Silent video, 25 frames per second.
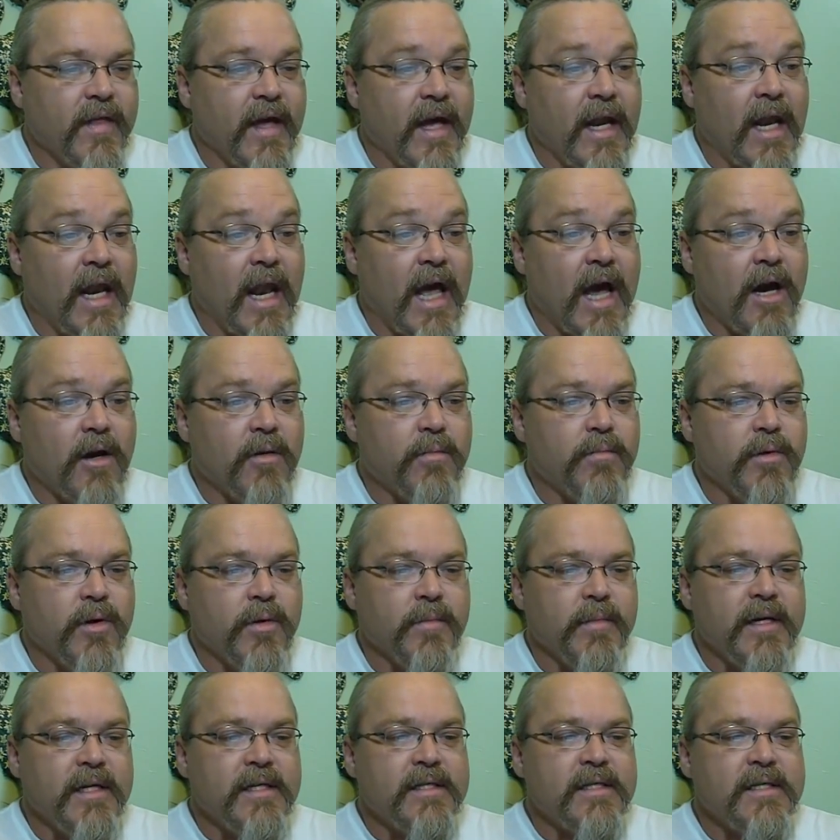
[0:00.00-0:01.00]
That loud
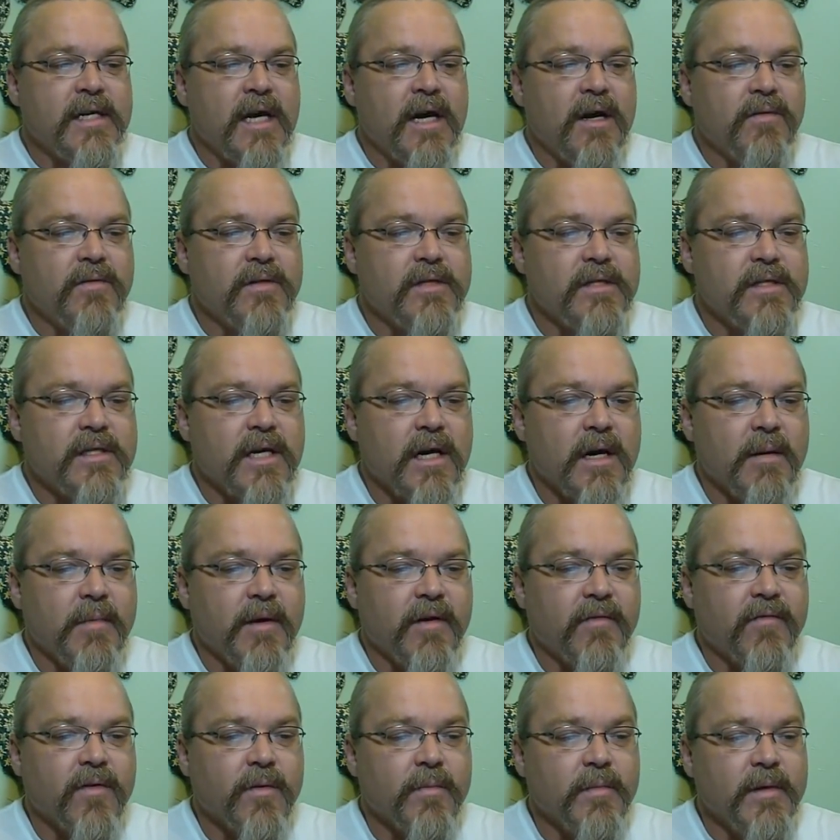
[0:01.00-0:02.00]
booming sound is
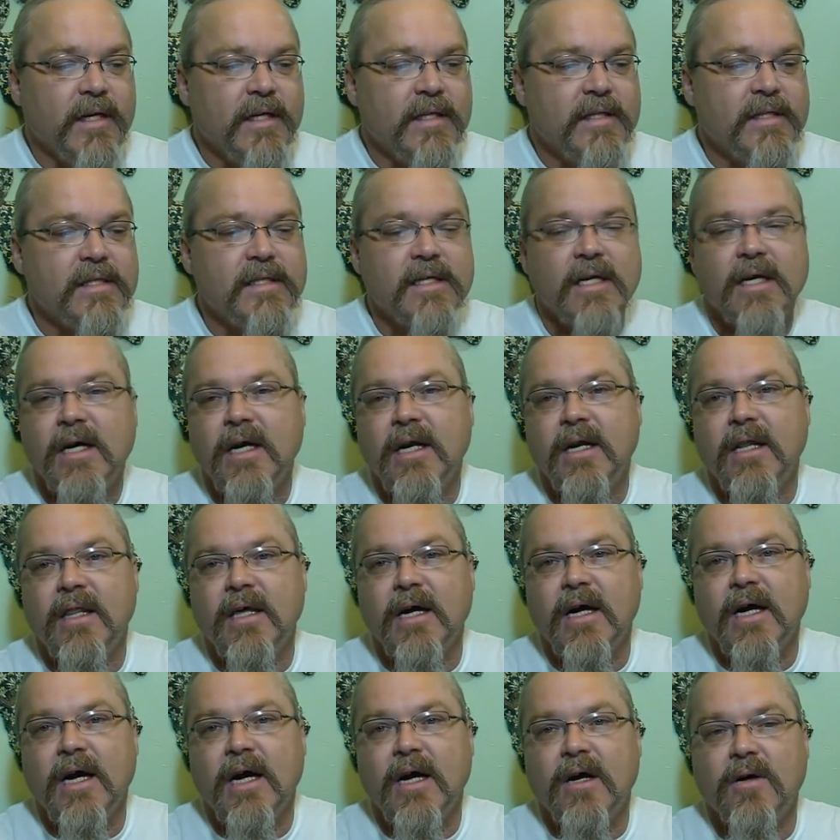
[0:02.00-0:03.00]
coming from inside the
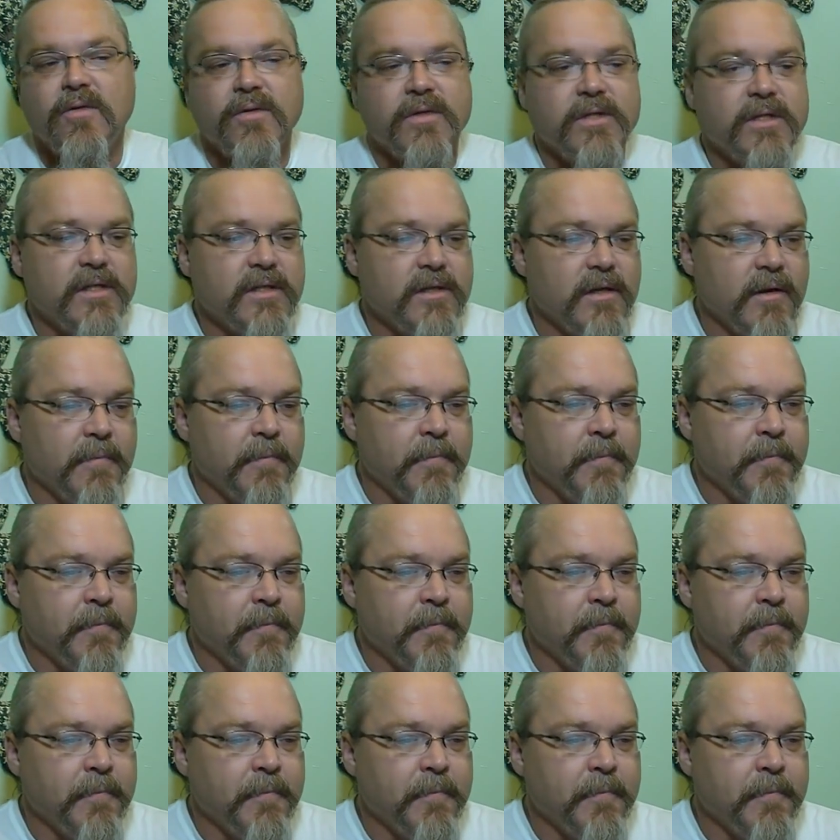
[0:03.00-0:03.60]
house.